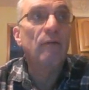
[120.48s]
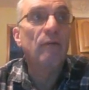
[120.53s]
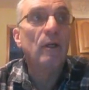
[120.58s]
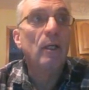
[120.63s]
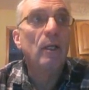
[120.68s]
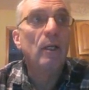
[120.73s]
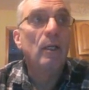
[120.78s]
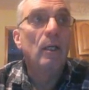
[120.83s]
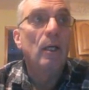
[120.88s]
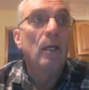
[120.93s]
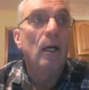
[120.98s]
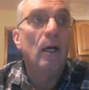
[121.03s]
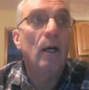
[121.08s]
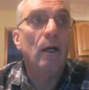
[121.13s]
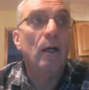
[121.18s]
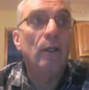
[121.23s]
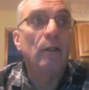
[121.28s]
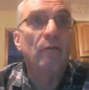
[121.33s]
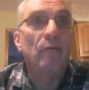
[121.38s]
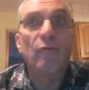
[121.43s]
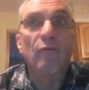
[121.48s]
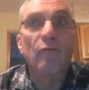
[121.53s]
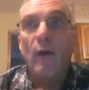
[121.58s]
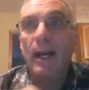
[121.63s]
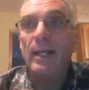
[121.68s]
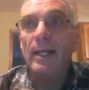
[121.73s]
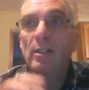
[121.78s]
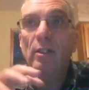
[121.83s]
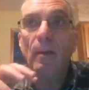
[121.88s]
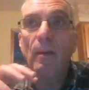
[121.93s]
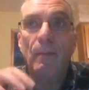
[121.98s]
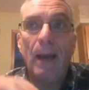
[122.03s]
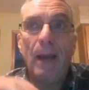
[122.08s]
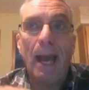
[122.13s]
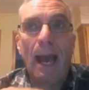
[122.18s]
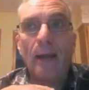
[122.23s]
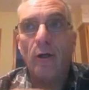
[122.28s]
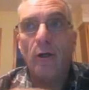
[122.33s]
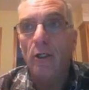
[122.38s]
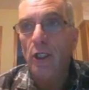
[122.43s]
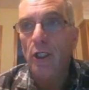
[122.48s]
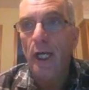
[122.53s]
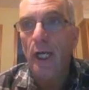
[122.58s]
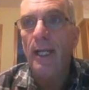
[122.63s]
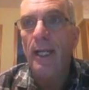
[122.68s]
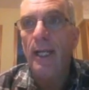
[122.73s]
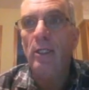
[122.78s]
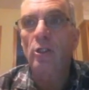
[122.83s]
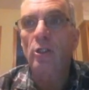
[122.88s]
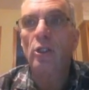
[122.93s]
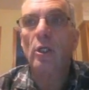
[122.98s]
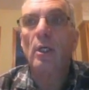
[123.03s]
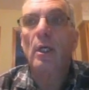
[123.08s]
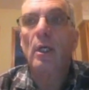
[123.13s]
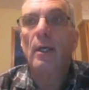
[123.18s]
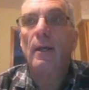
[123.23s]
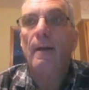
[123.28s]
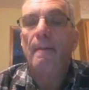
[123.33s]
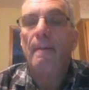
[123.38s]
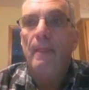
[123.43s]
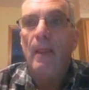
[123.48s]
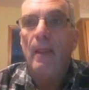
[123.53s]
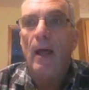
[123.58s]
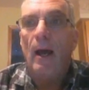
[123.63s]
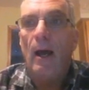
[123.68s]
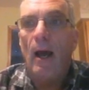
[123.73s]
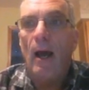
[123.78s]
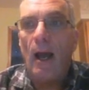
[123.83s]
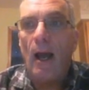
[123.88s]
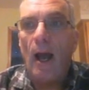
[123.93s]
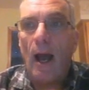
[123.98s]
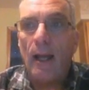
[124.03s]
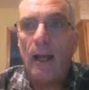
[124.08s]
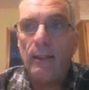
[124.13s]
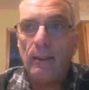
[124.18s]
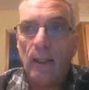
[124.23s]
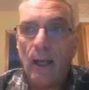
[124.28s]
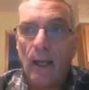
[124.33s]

of the phrase pattern change. I,